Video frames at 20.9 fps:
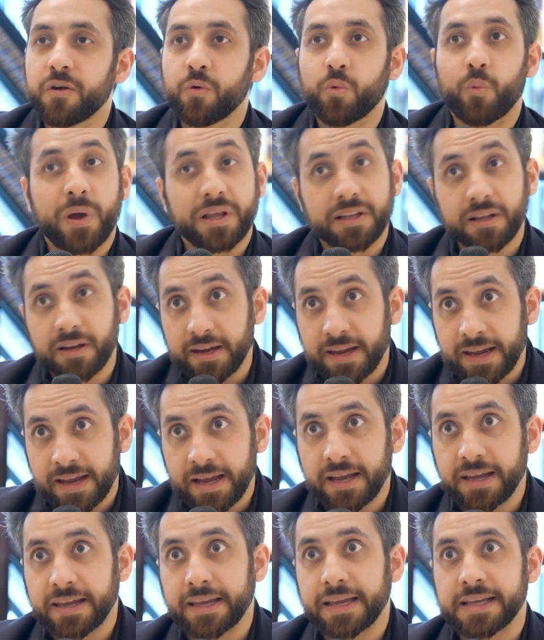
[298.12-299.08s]
Whether
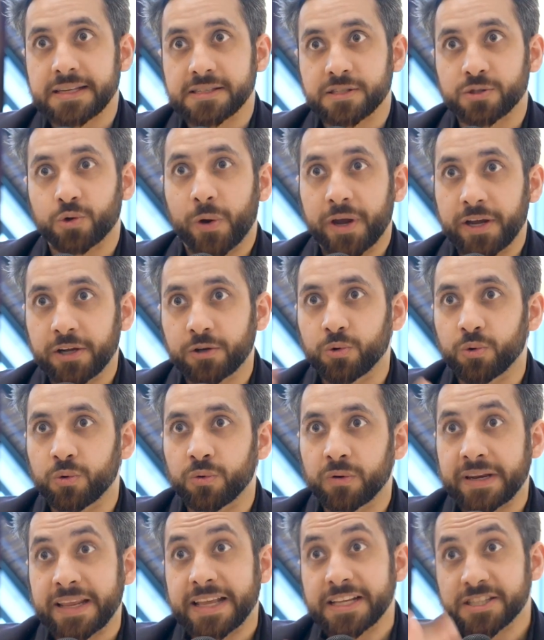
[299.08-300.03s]
AI is going
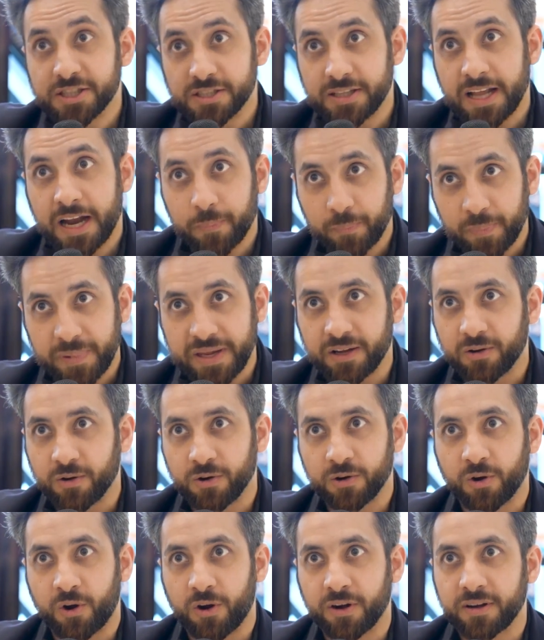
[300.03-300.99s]
to reach that peak
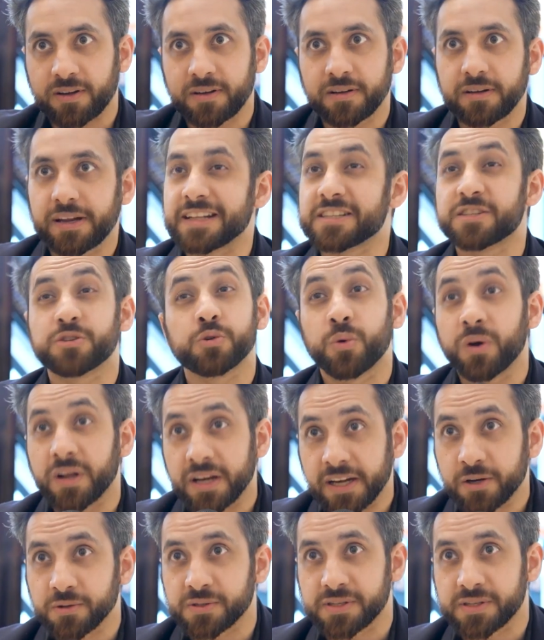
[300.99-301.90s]
or not, it's too early to